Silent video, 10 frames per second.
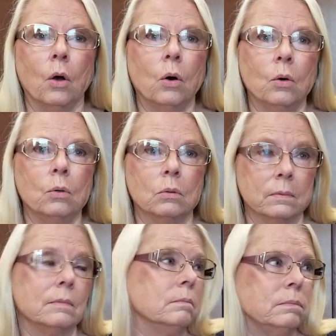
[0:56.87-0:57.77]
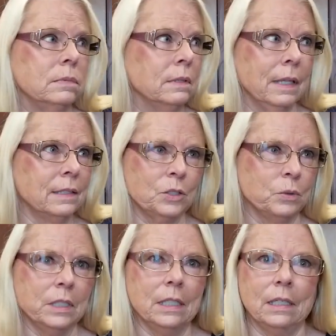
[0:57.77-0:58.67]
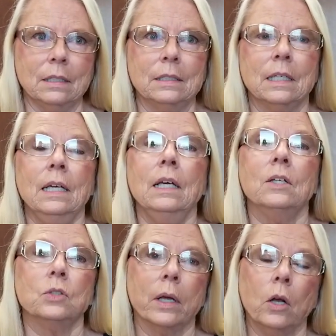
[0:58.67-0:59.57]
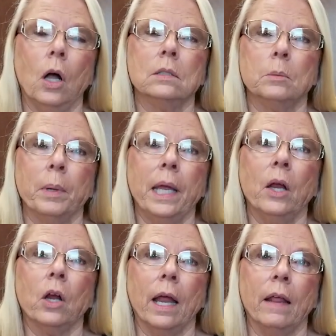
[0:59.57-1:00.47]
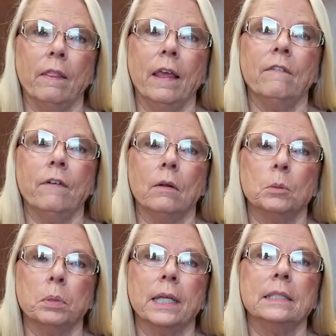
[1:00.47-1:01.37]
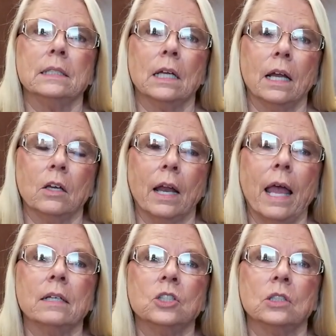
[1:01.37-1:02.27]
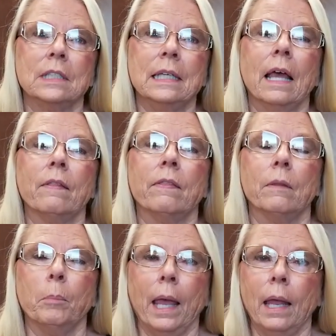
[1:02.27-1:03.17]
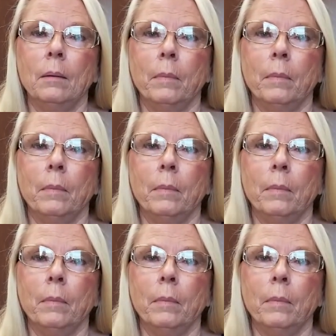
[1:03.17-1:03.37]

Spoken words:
Oh, that's ridiculous. So I called up here and they found a place that I could actually get the pain